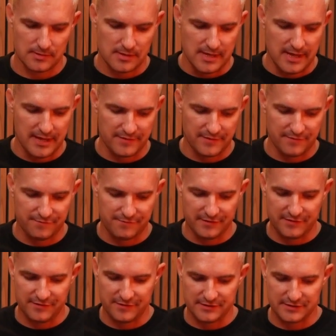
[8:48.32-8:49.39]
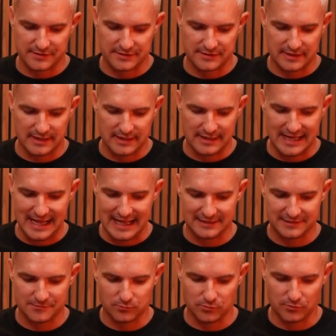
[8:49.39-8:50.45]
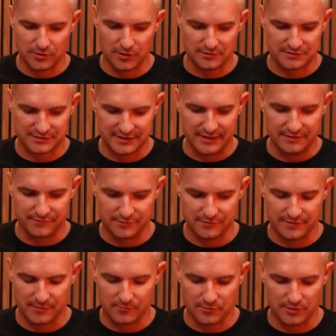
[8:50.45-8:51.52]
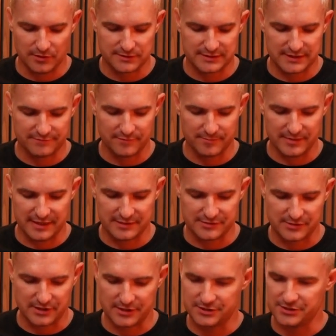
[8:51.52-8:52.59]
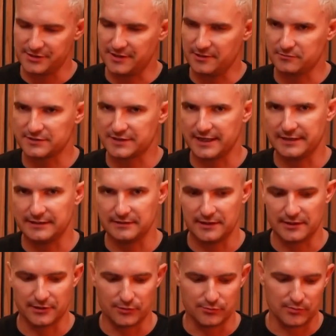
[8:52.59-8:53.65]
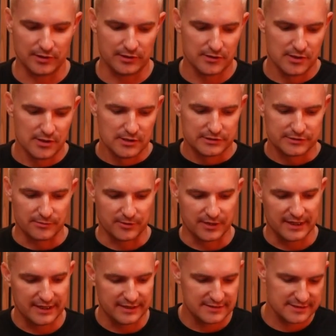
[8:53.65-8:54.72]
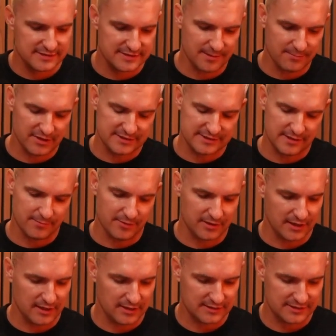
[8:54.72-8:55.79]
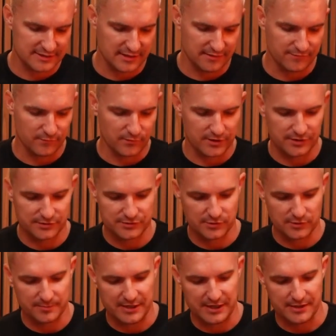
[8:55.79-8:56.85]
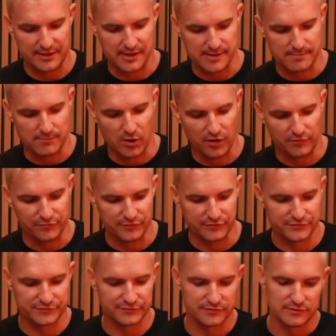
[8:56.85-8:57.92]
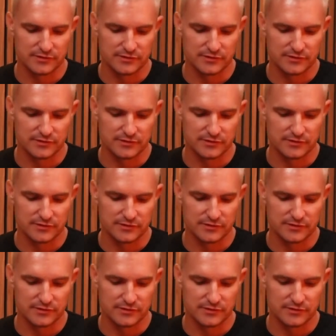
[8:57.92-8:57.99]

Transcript: And the 5th is ads will not save you. They will not save a bad strategy. They'll scale a good one. So we're going to get into step by step. I'm going to ask Steph, we're going to talk about offers.